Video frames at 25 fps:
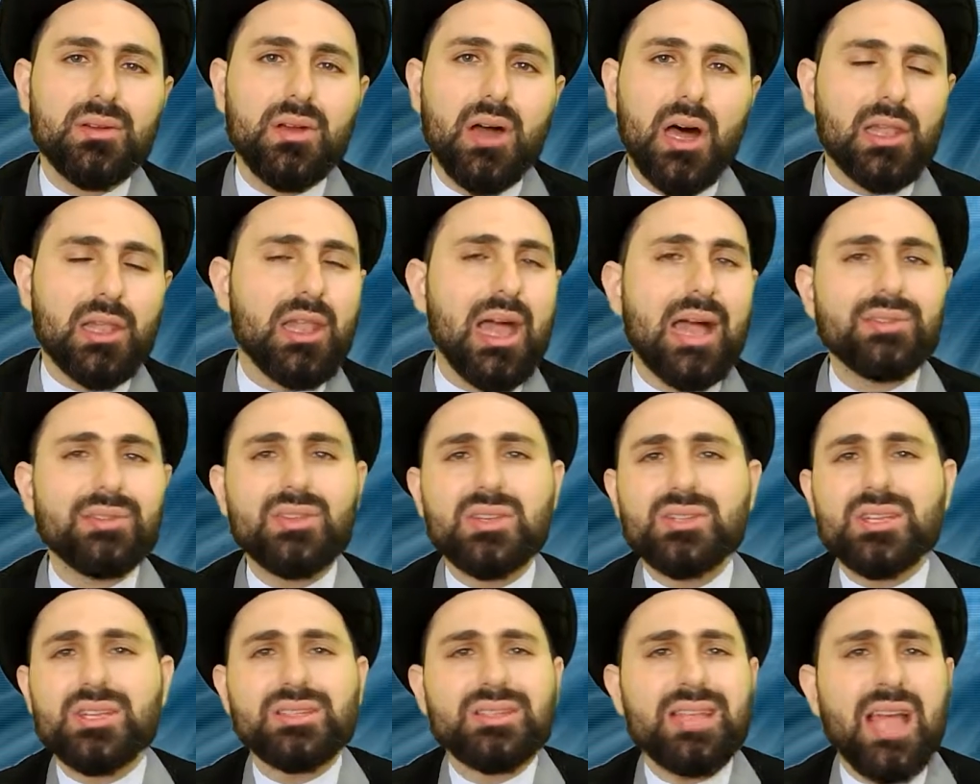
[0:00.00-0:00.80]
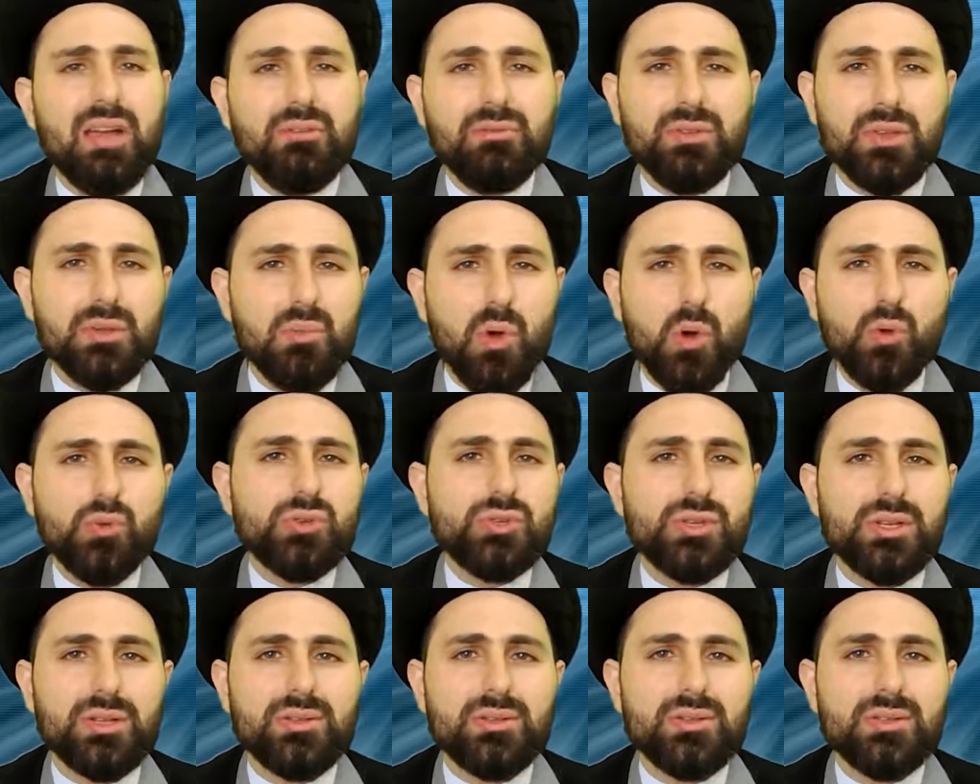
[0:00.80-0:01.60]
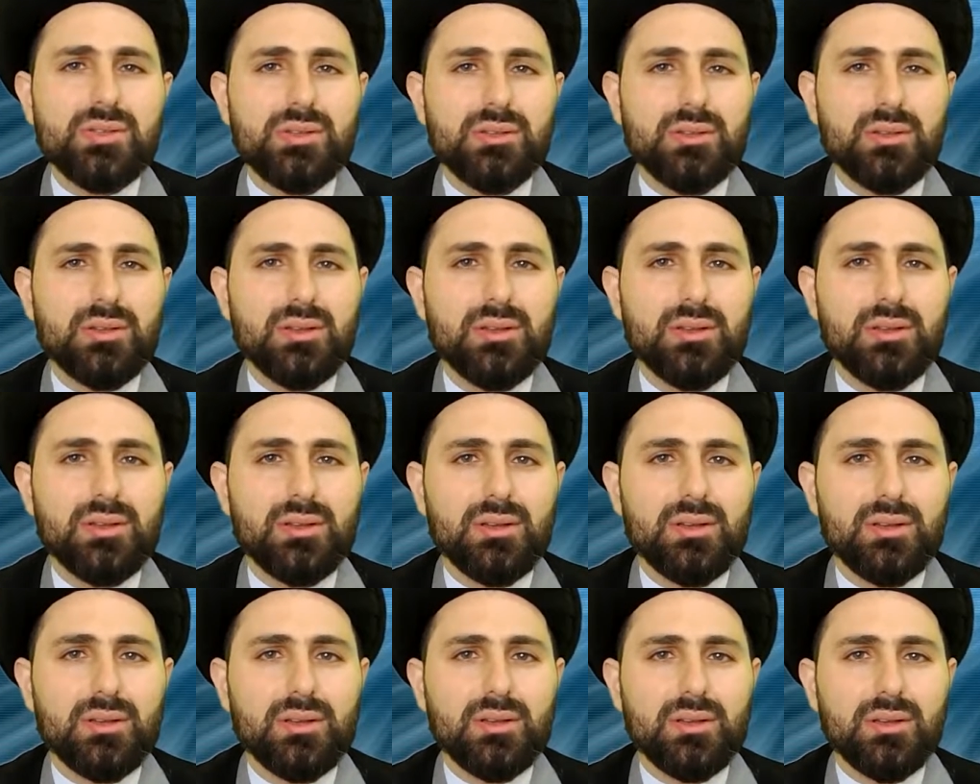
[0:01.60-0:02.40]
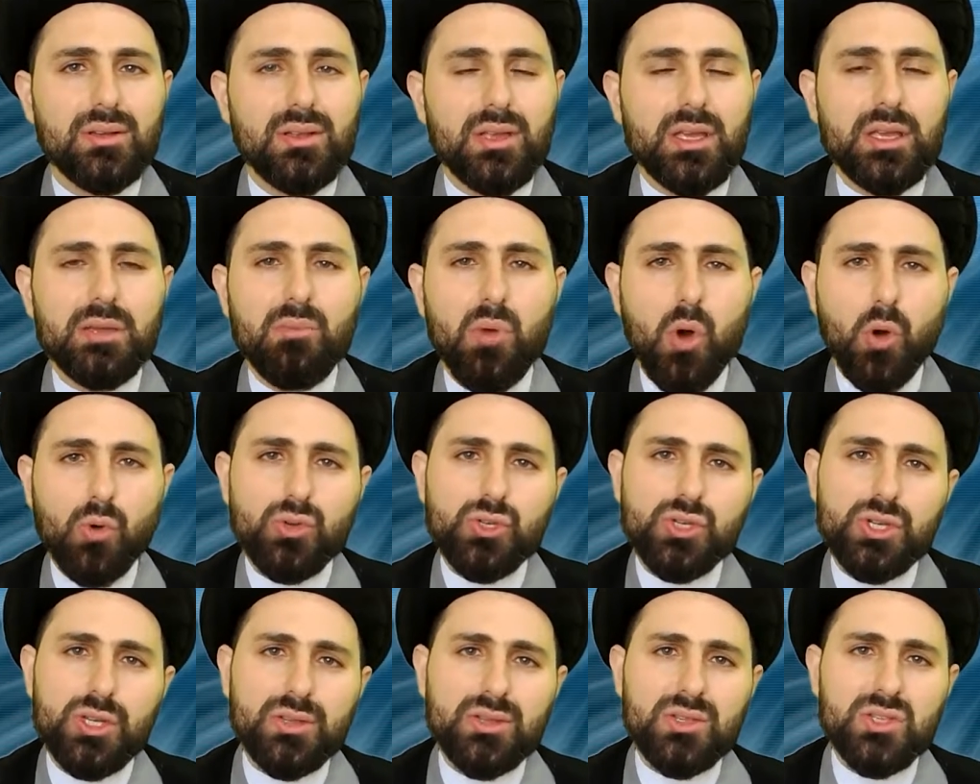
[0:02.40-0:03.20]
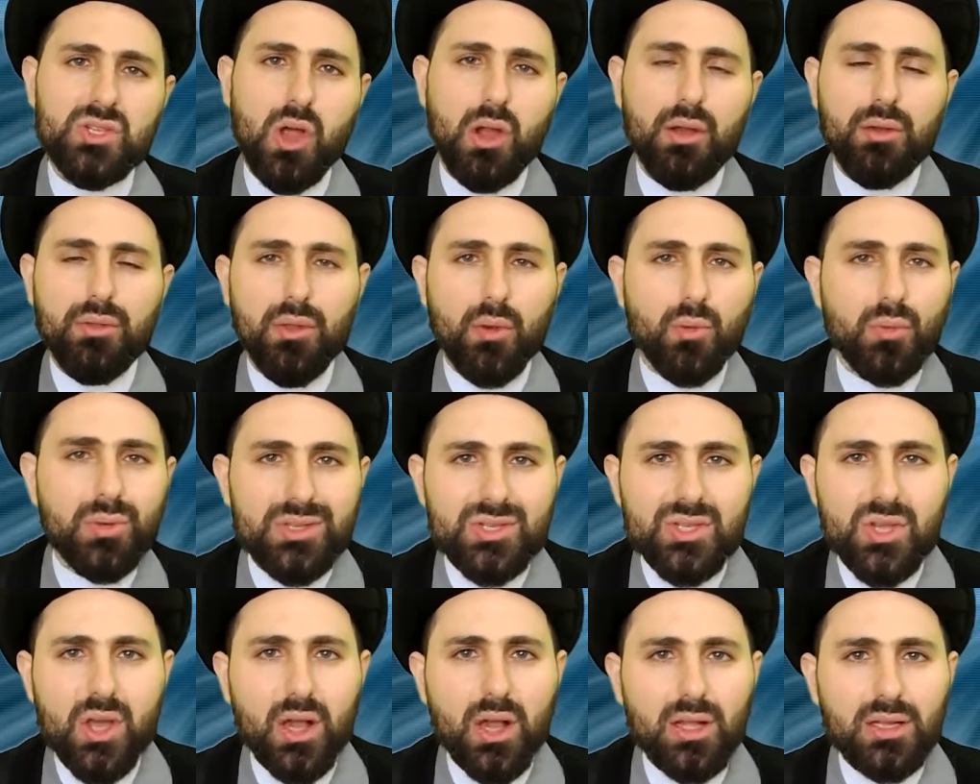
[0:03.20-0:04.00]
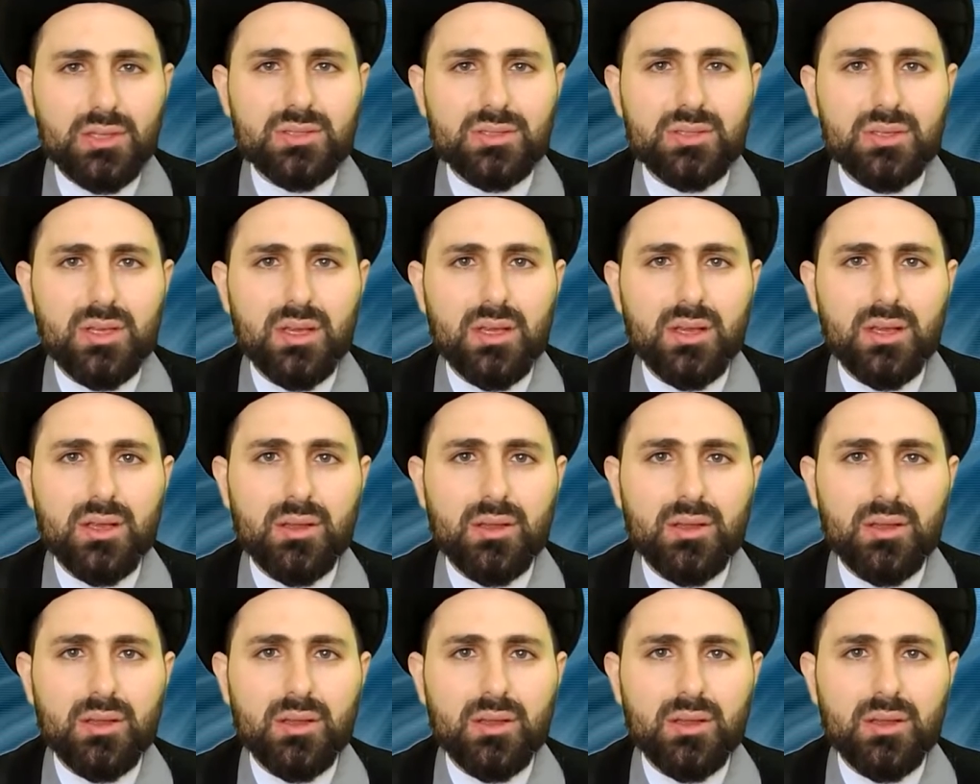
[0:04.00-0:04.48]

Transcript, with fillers: Allah doesn't have emotions. Emotions are the result